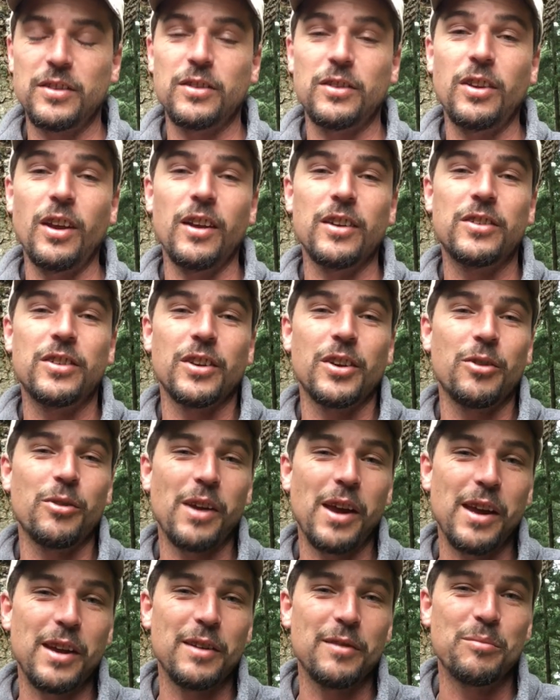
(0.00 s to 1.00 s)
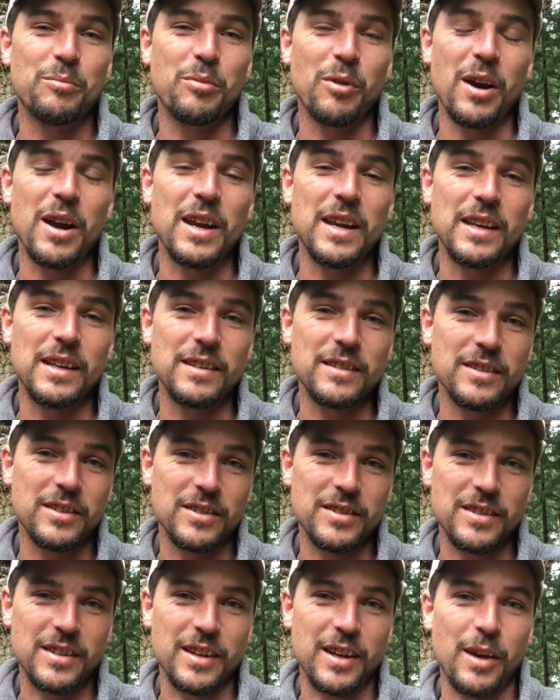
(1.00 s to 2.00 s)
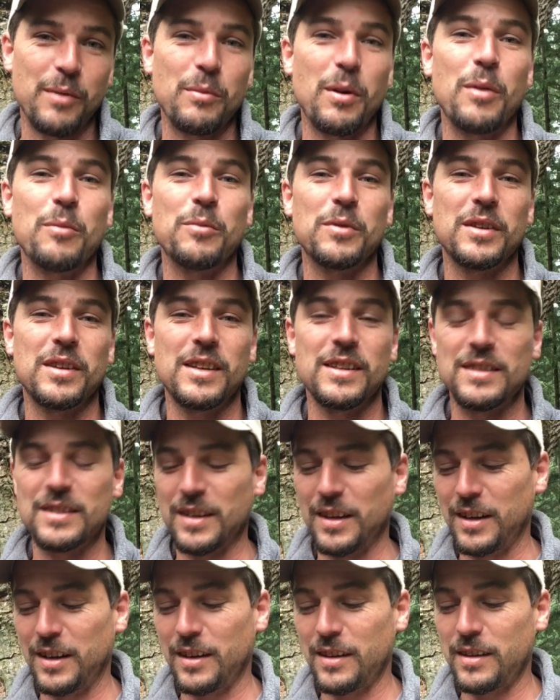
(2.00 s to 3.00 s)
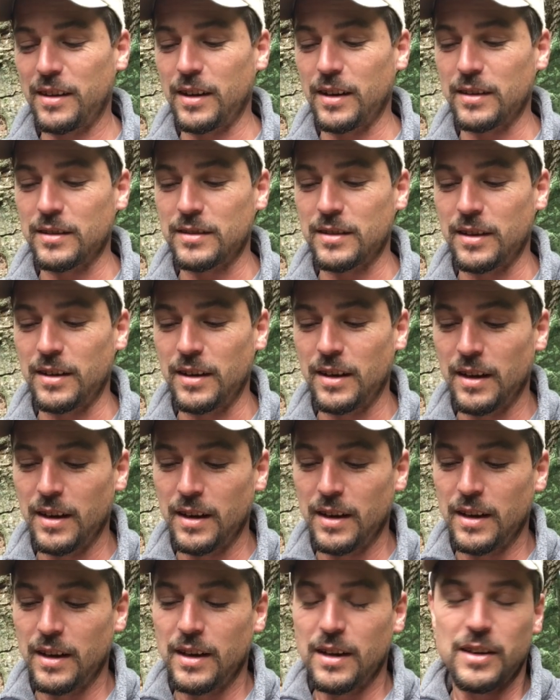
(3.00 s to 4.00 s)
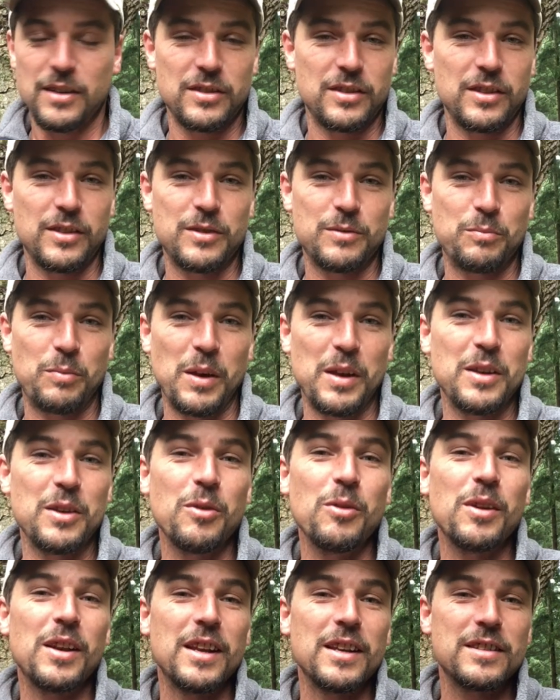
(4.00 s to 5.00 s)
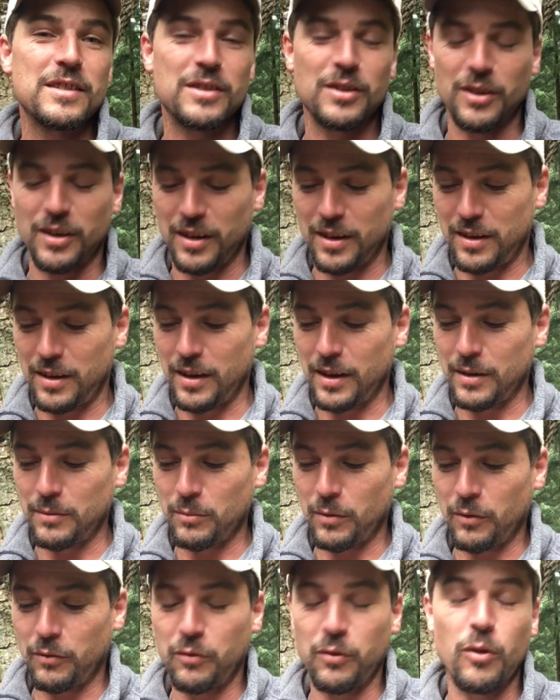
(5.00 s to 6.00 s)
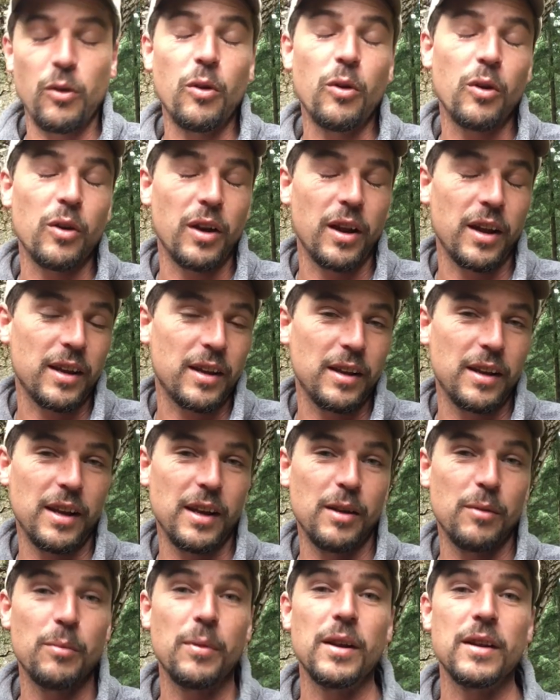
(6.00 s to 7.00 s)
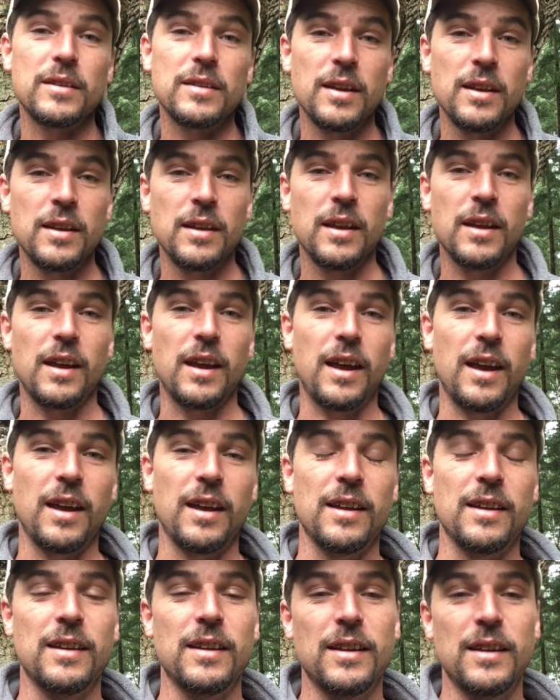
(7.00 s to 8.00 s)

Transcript: such a creative brain just to come up with these kind of things and she's been doing this sort of thing before, like a little bit uh,